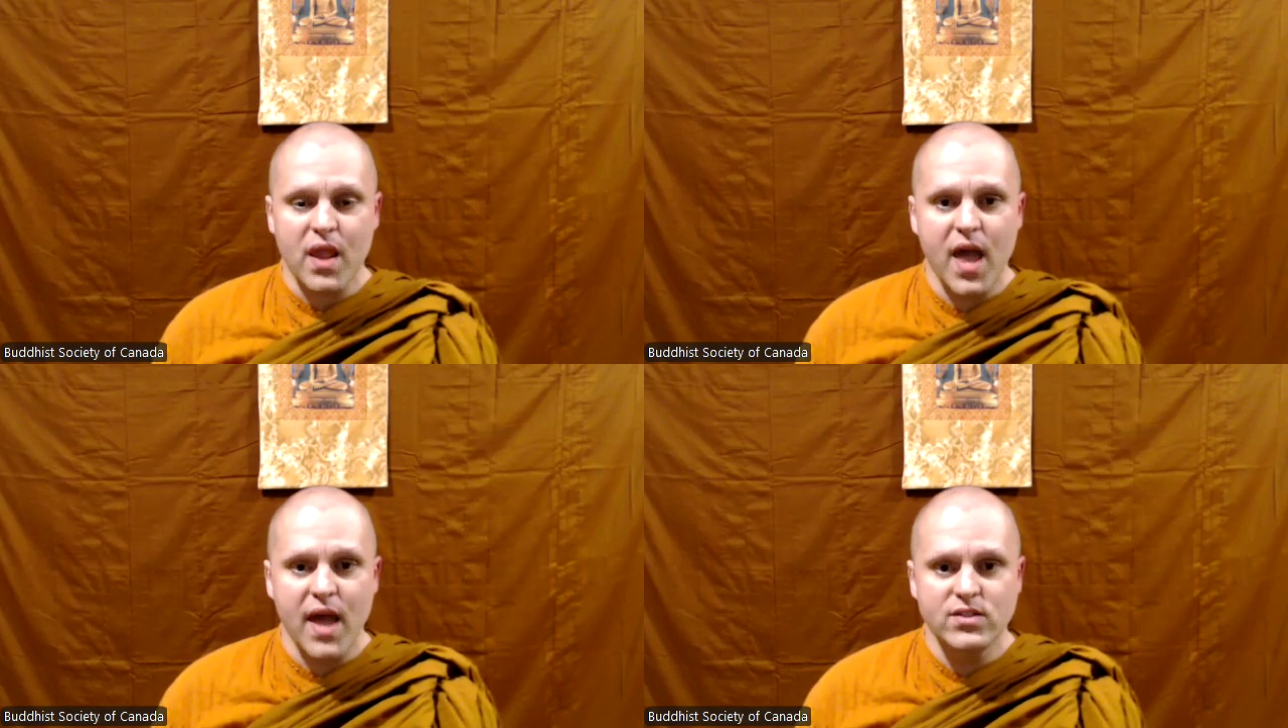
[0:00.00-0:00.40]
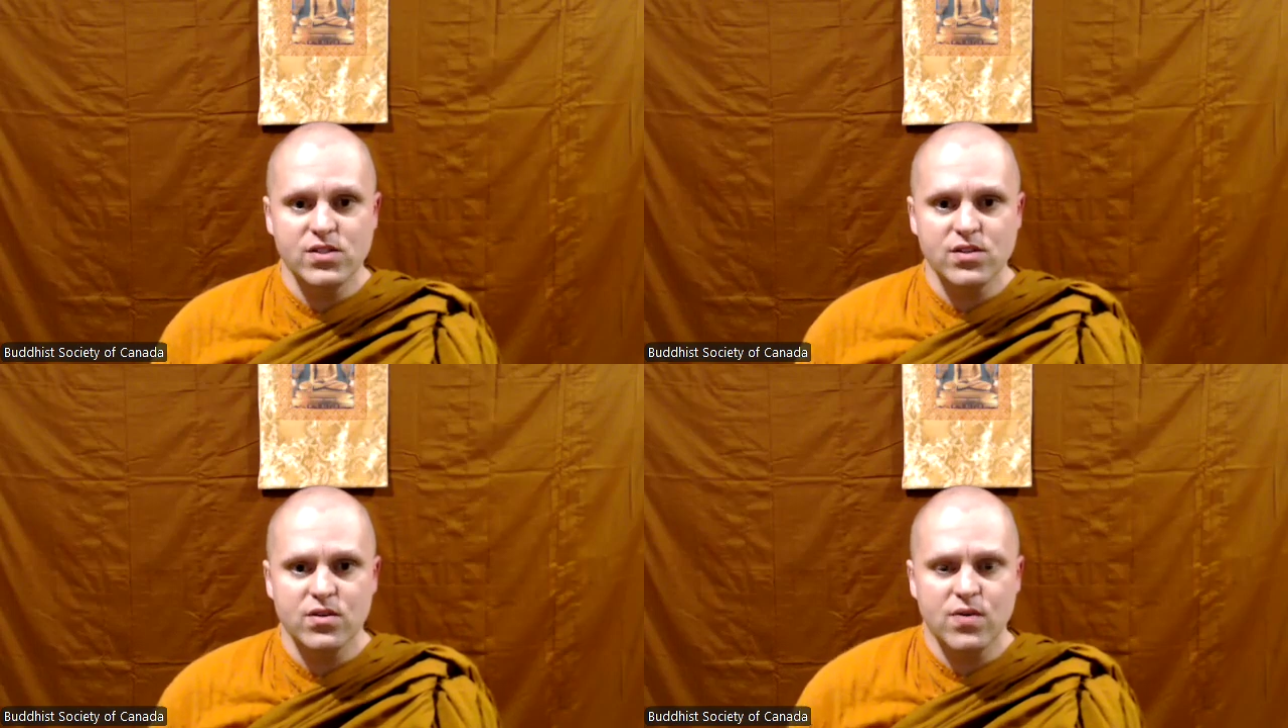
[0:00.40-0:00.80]
and
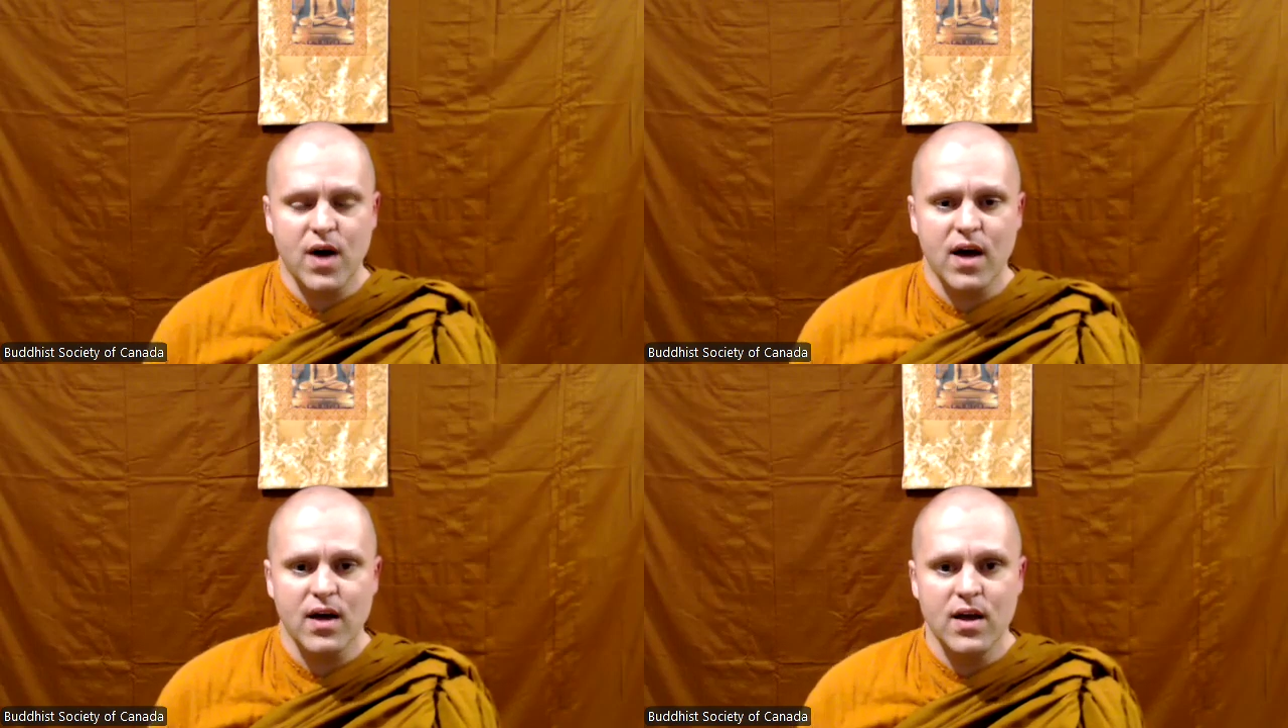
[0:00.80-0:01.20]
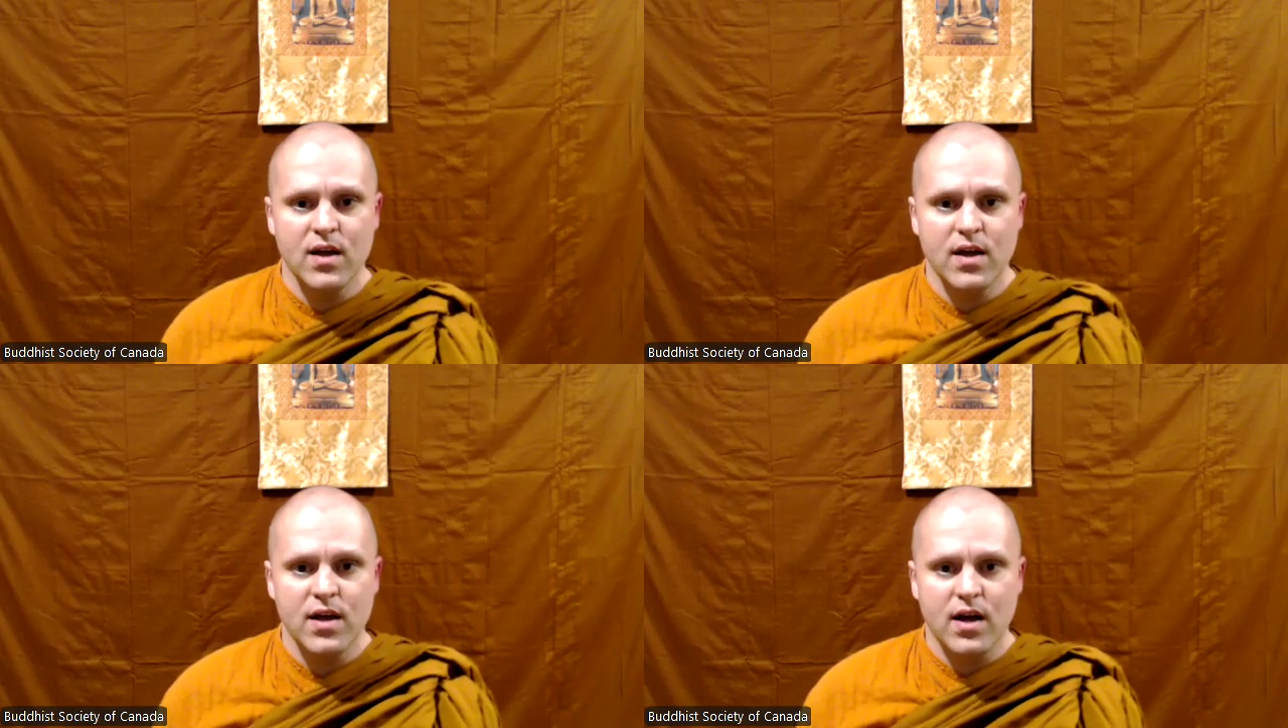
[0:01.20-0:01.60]
so
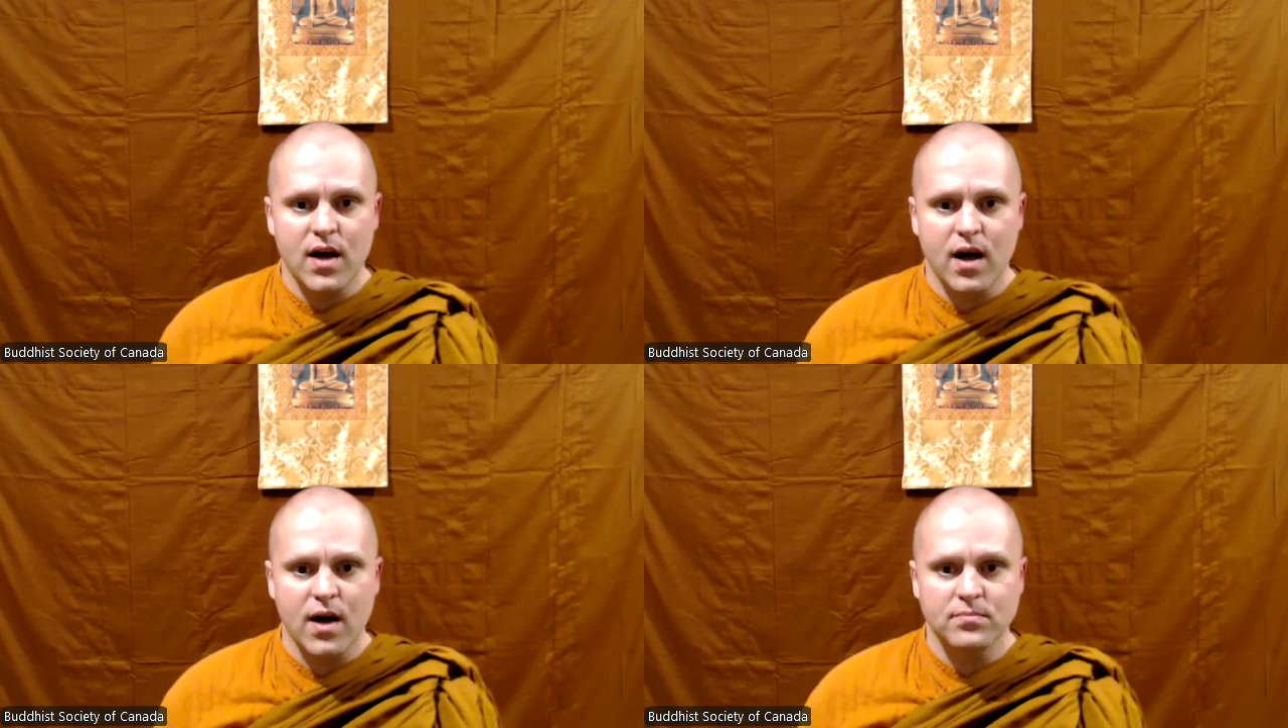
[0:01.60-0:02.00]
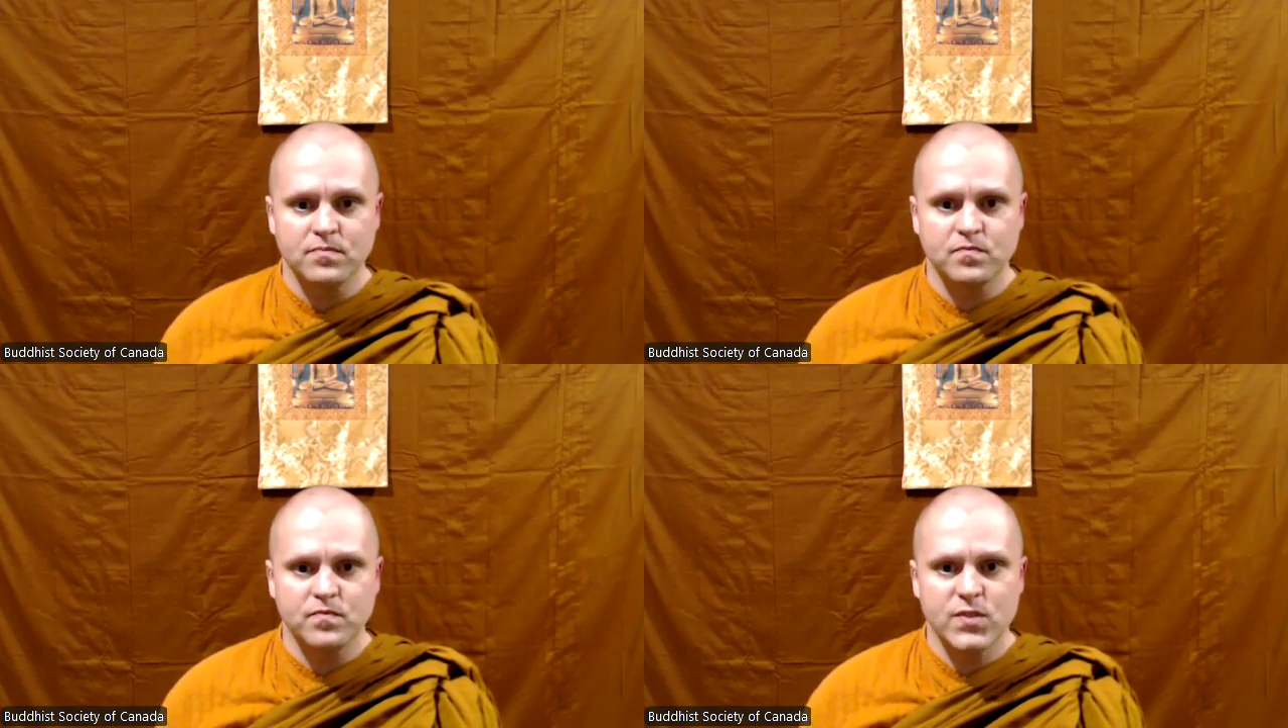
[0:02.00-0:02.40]

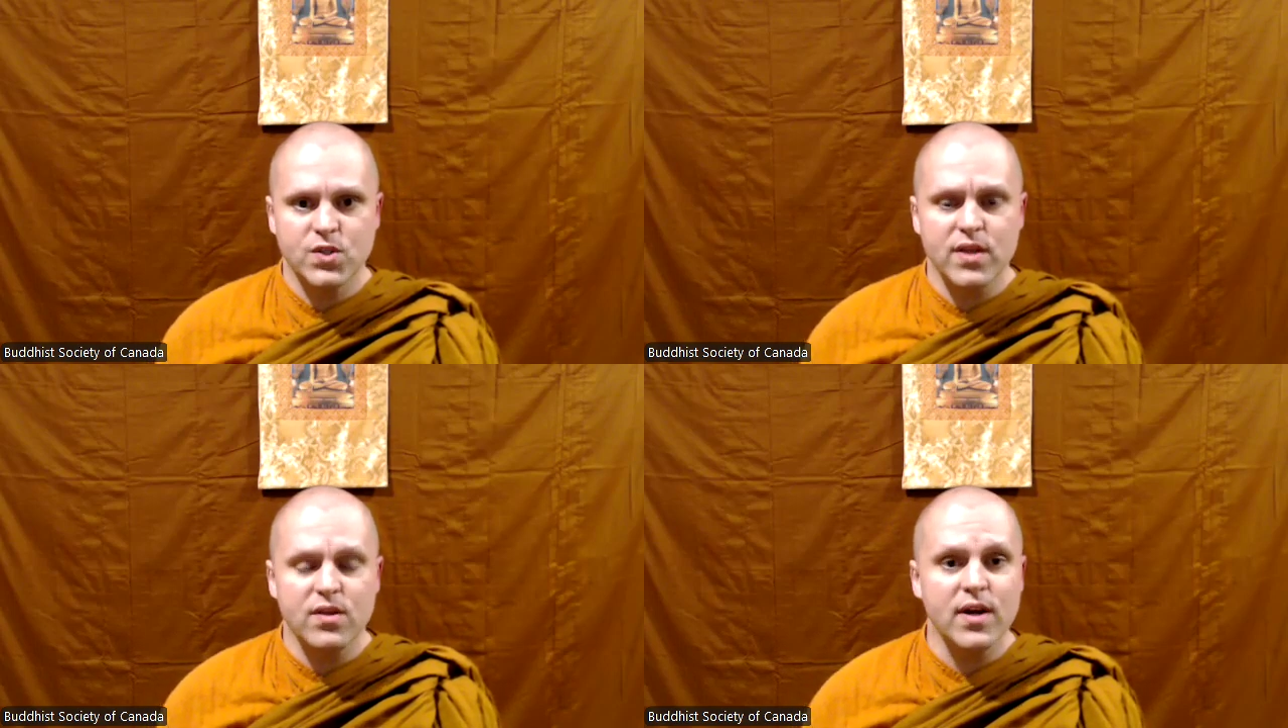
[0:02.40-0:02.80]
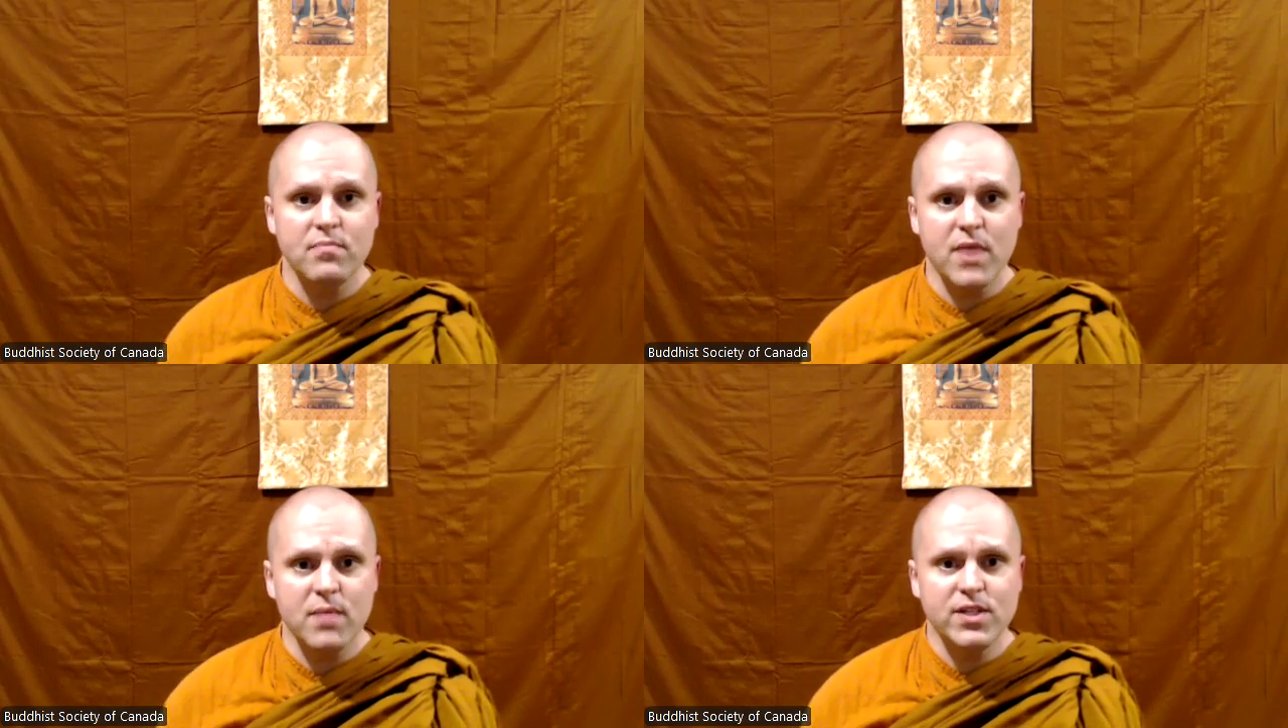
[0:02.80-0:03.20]
I thought I'd
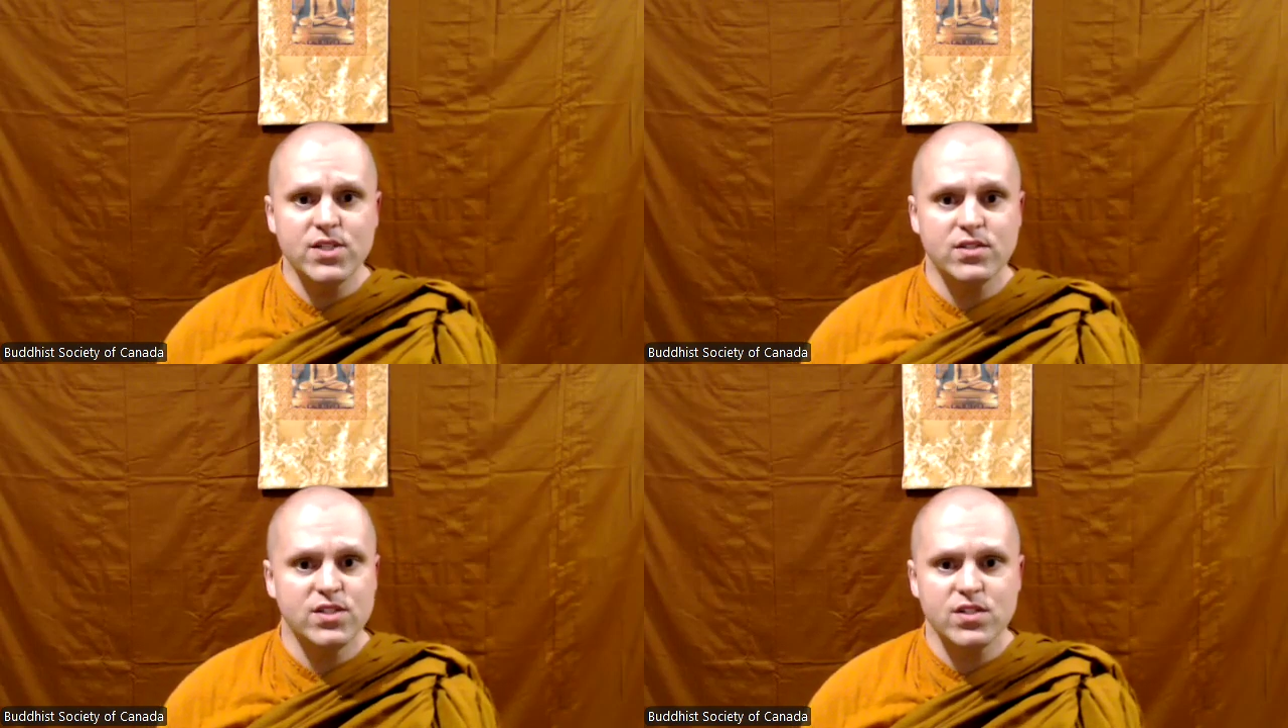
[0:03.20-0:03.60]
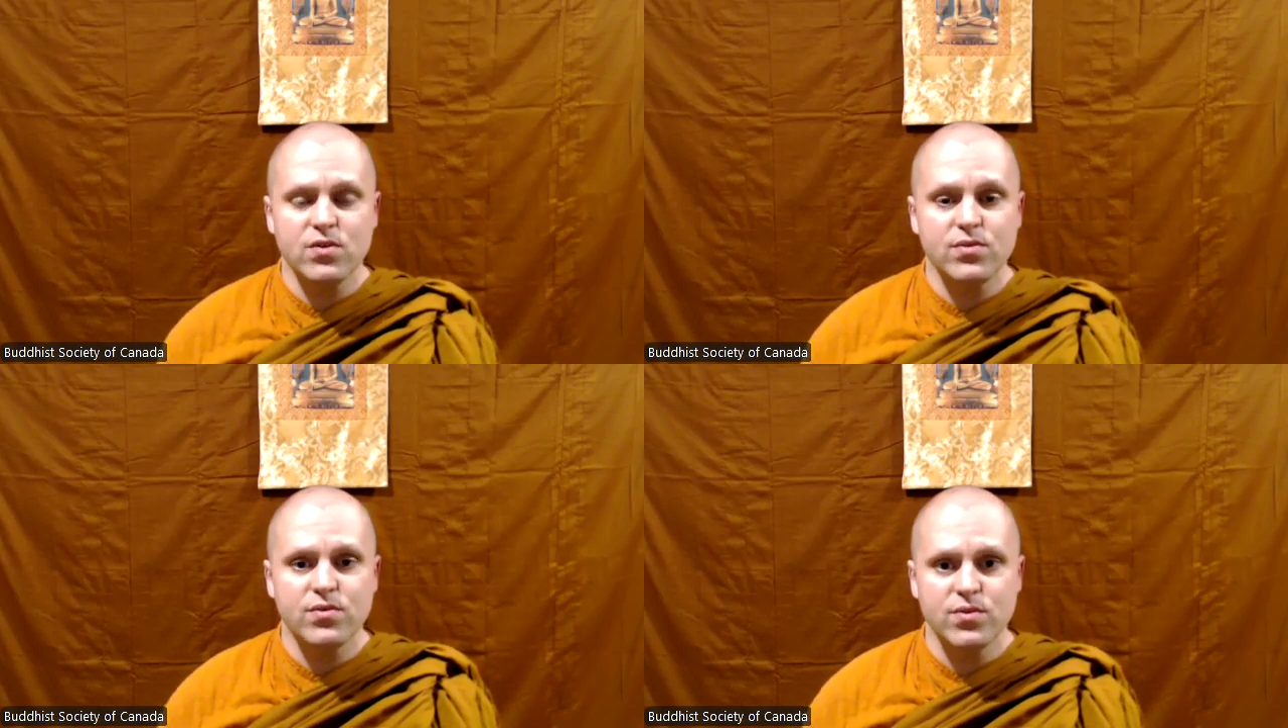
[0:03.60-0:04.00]
maybe just
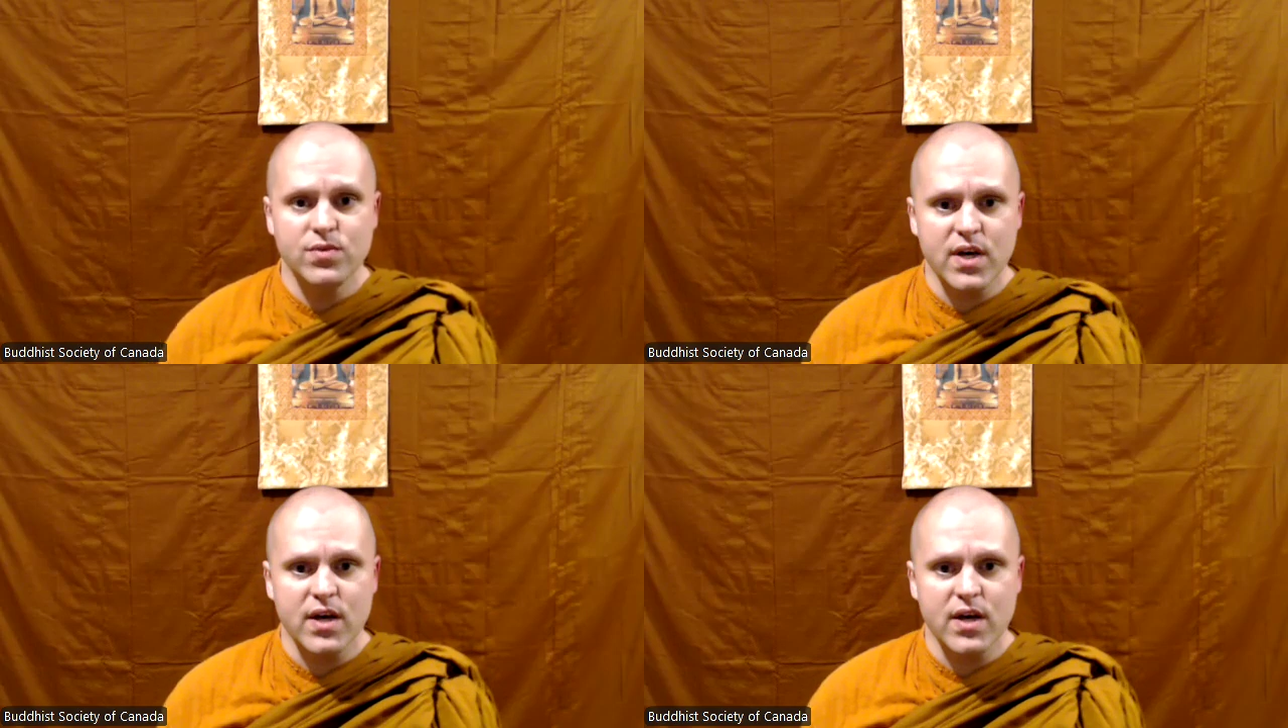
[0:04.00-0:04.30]
go through